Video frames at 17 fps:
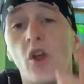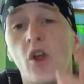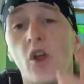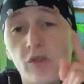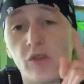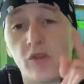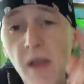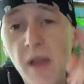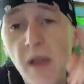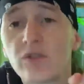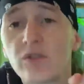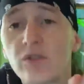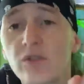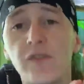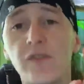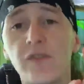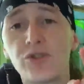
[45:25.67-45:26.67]
Those
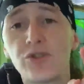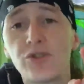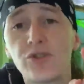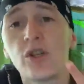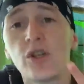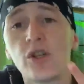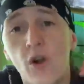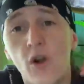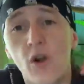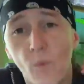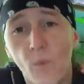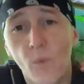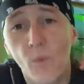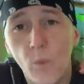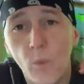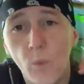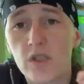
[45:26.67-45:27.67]
pencil fish are the
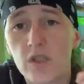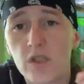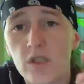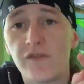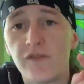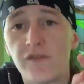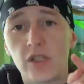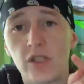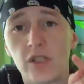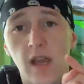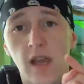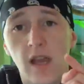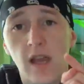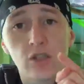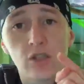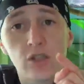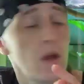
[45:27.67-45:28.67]
worst fish to
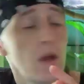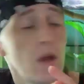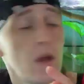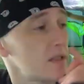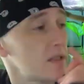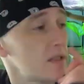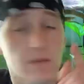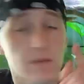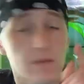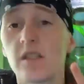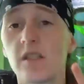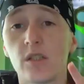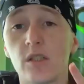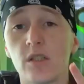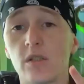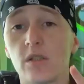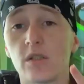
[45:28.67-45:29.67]
catch. Because let me
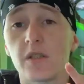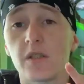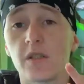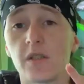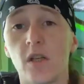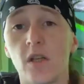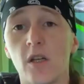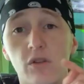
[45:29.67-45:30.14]
tell you something.